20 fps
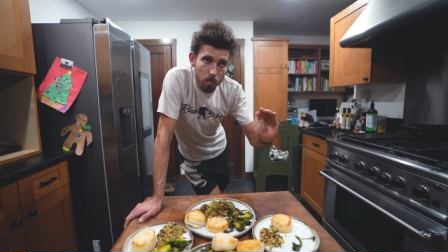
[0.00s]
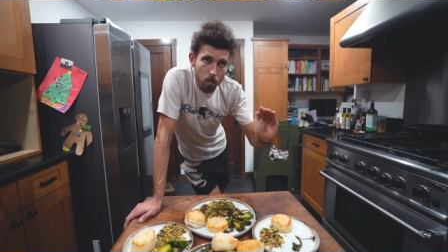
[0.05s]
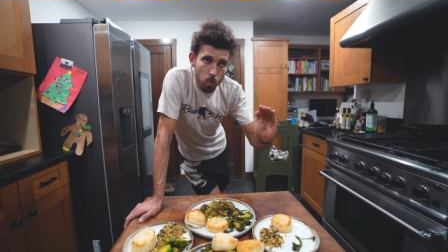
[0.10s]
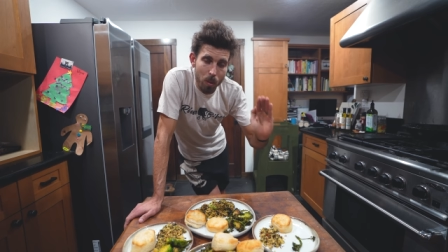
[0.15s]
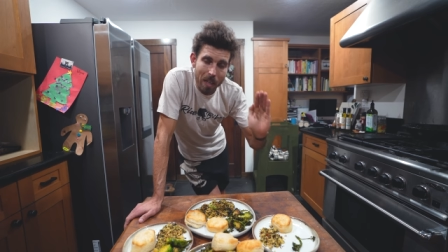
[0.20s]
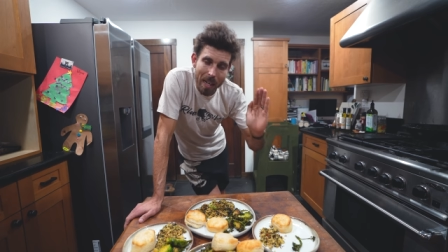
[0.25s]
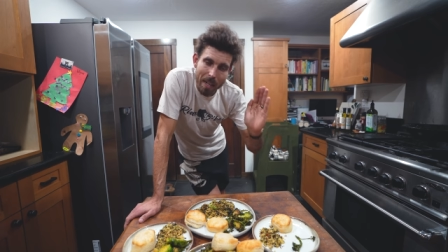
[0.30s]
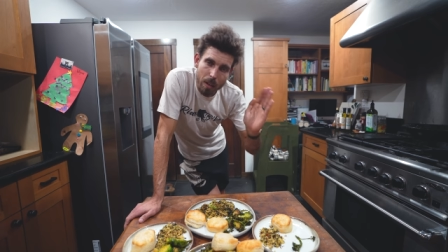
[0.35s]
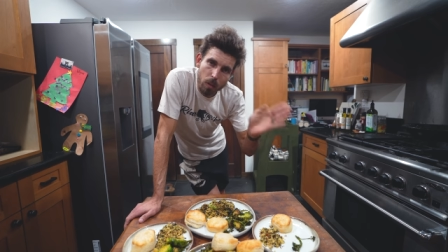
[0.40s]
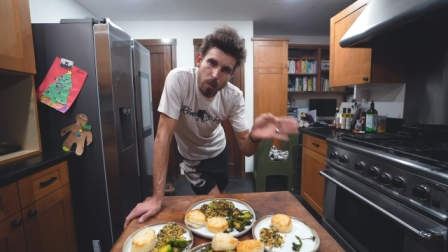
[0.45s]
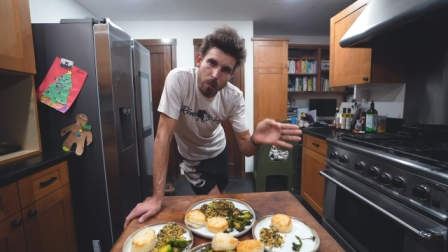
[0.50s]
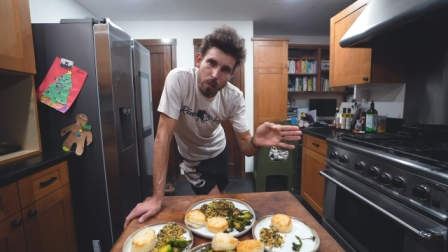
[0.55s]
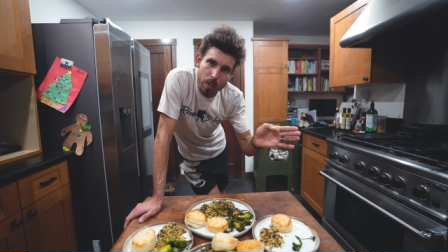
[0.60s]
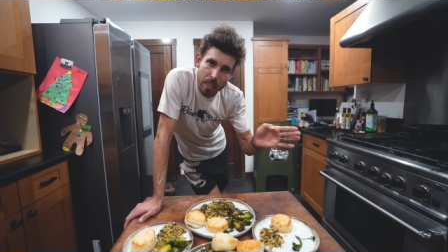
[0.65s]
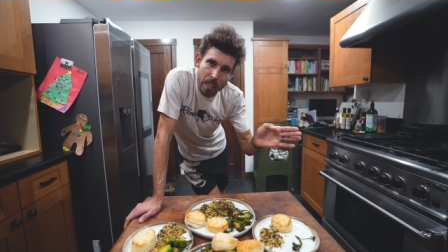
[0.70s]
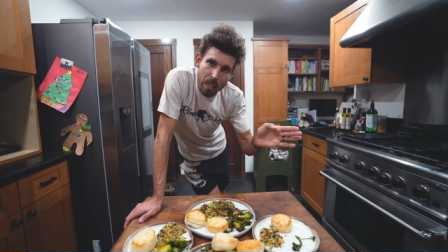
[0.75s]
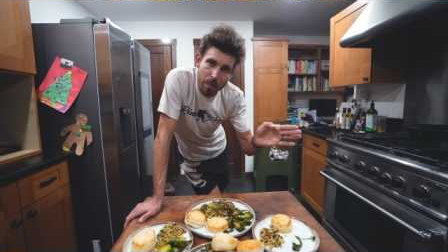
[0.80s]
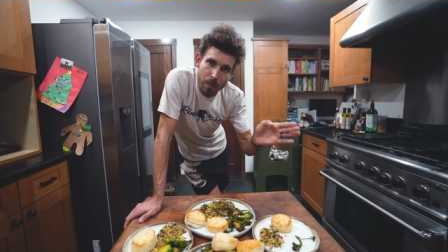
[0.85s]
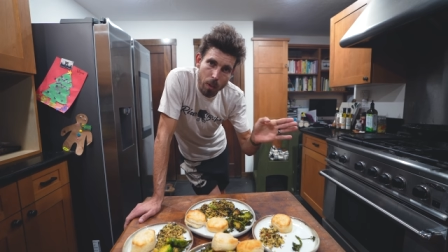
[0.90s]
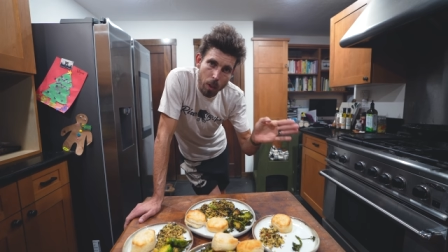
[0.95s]
when I don't
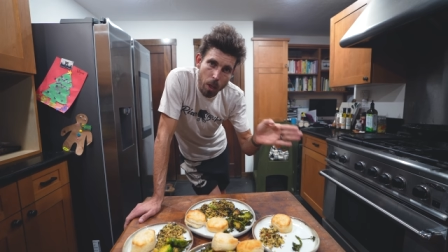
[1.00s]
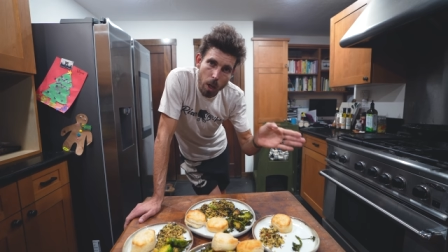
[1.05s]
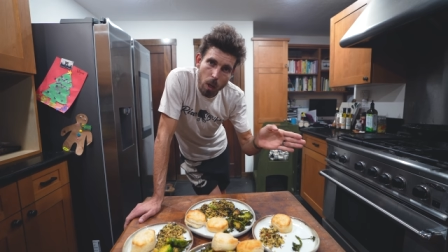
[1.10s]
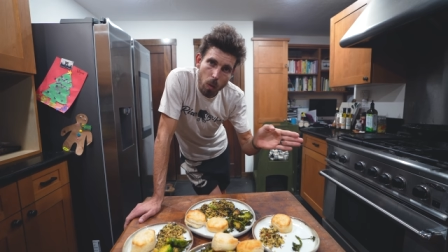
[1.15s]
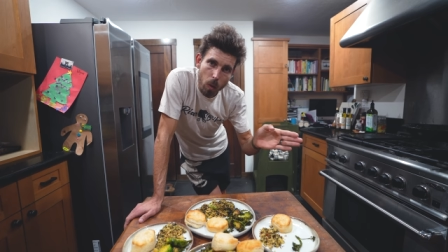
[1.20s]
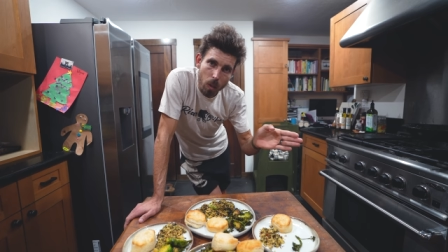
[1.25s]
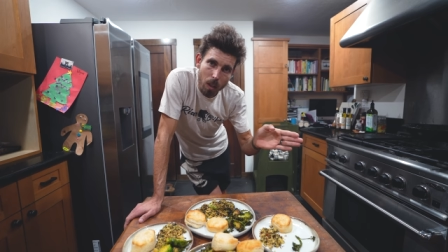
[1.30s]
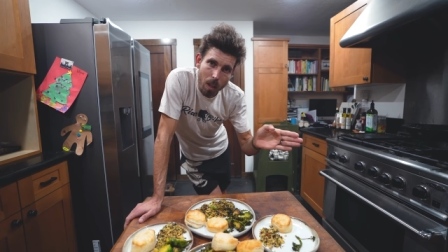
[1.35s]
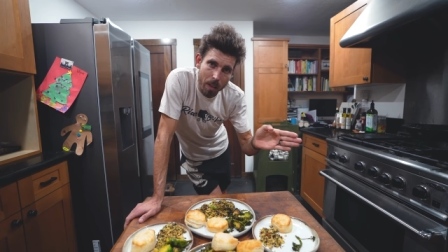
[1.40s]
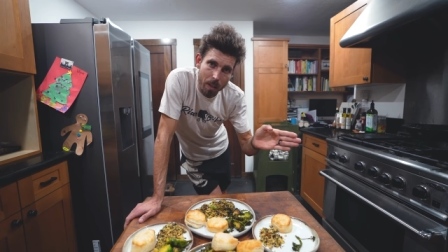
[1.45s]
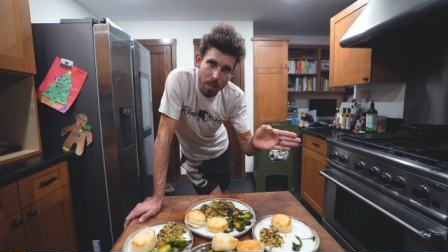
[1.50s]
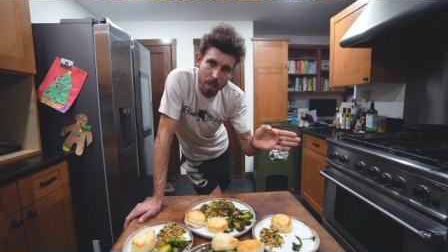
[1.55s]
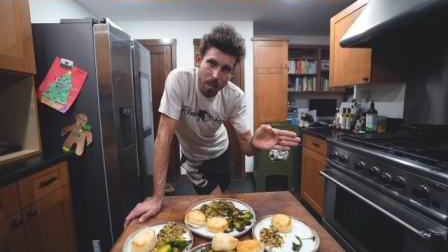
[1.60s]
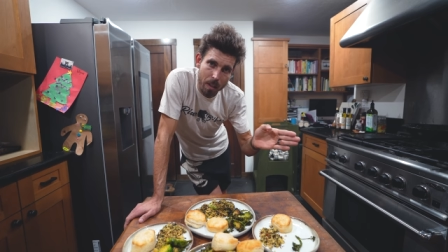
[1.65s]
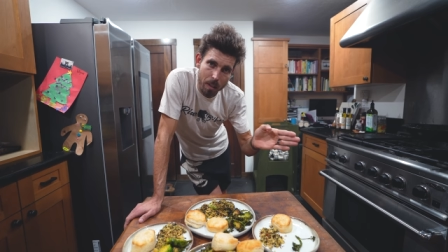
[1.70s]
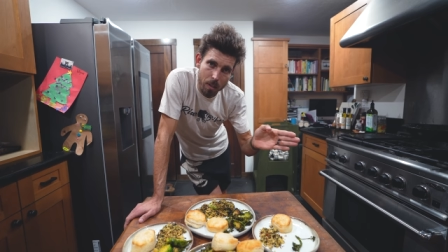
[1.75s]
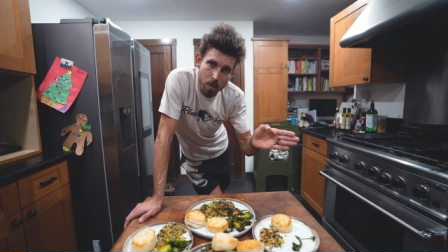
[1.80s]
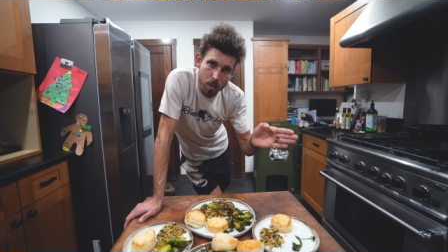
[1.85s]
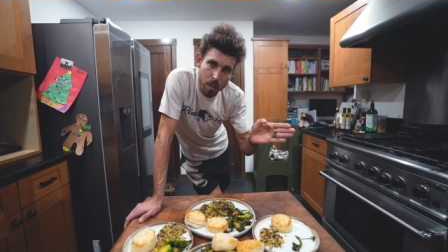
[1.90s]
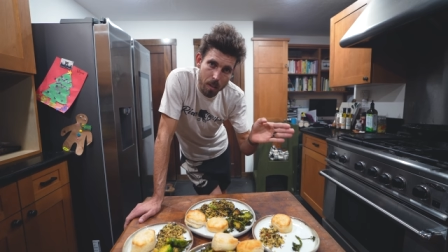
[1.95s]
really even know a lot of the
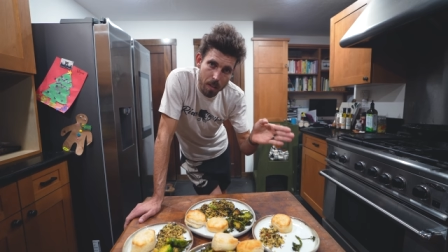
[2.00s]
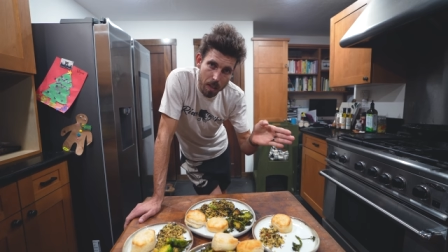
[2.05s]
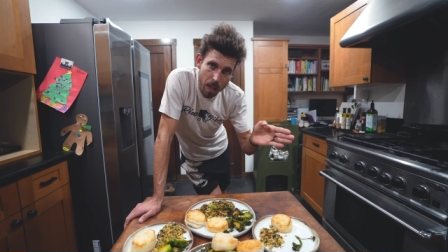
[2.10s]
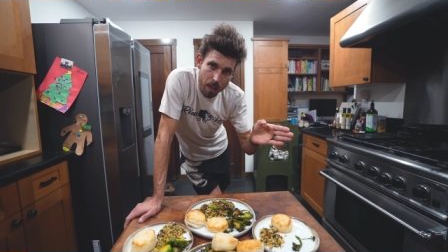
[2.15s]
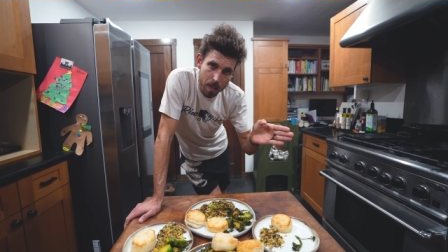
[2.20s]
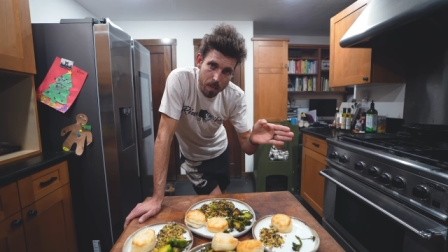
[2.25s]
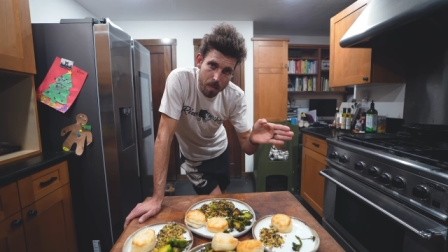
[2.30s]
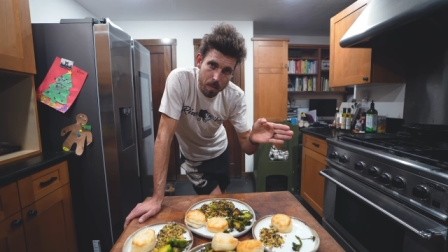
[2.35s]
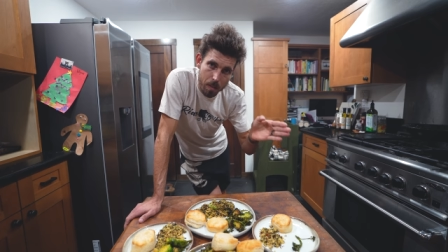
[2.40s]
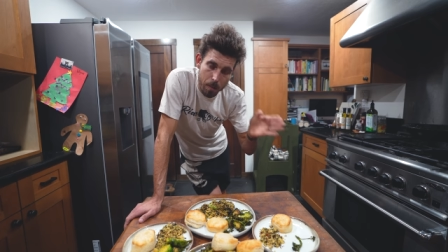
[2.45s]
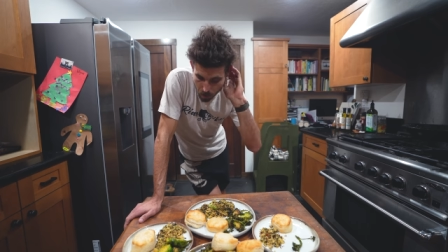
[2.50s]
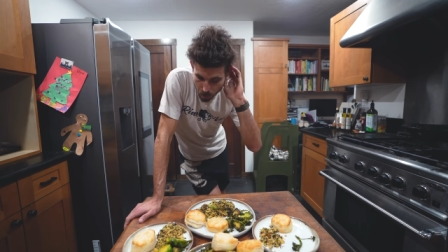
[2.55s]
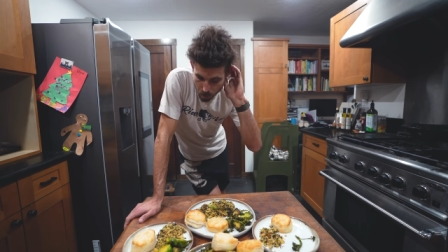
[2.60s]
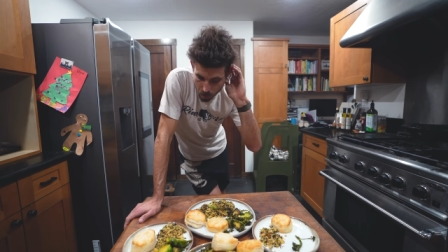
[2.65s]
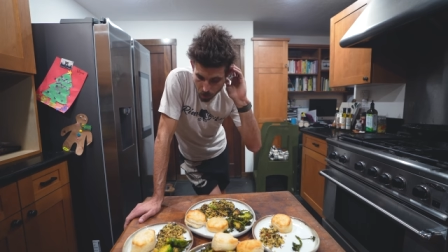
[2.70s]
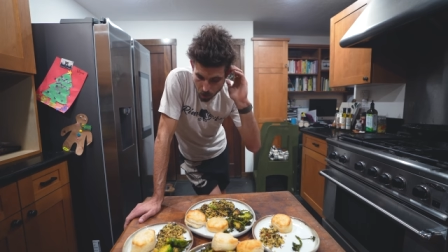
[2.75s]
things she does.